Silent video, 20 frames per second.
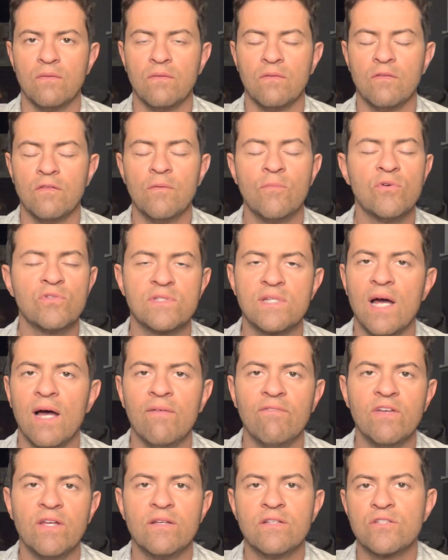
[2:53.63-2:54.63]
The most
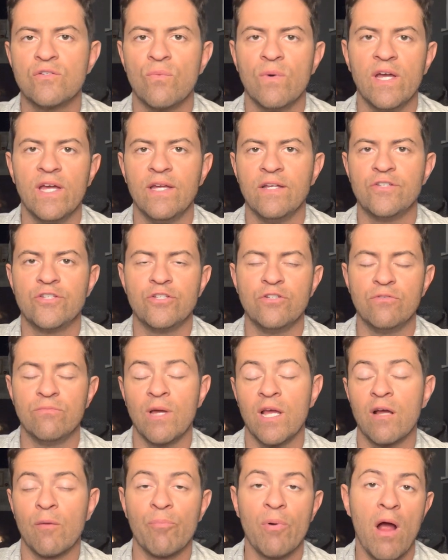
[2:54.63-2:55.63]
obvious way to
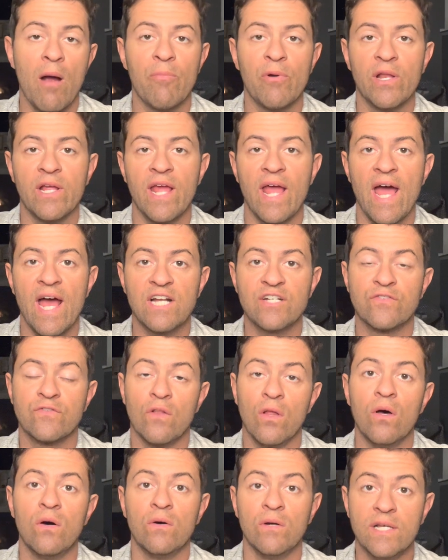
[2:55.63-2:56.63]
make a property cash
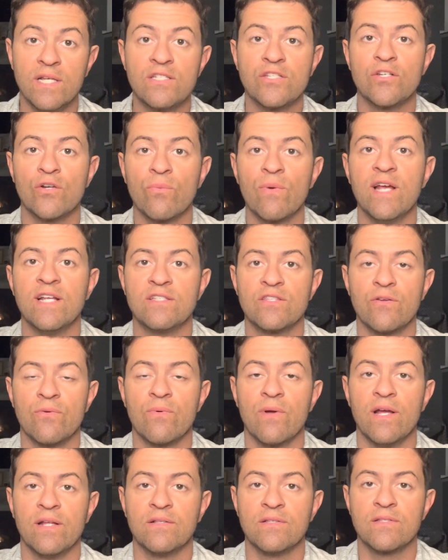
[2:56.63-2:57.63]
flow is to raise the
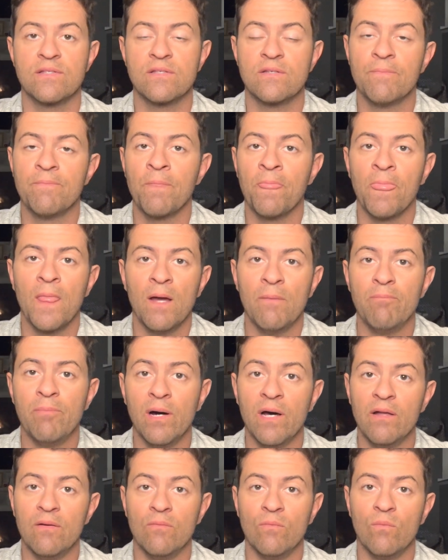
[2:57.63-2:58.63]
rents.
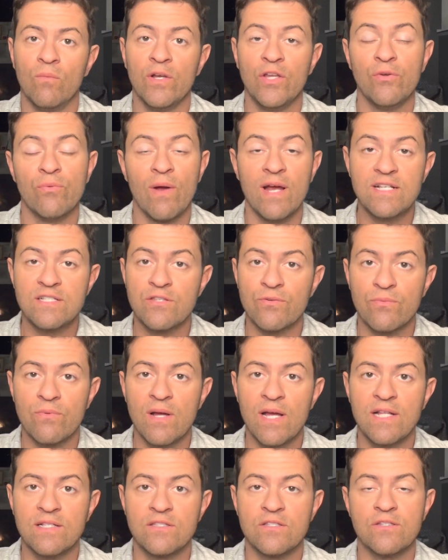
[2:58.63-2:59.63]
But when you raise the
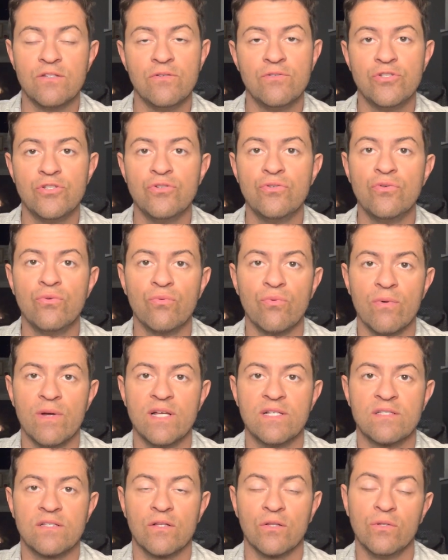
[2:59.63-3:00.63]
rents, you do
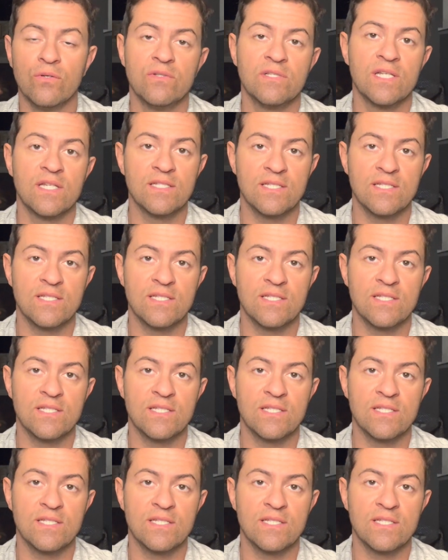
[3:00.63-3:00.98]
risk losing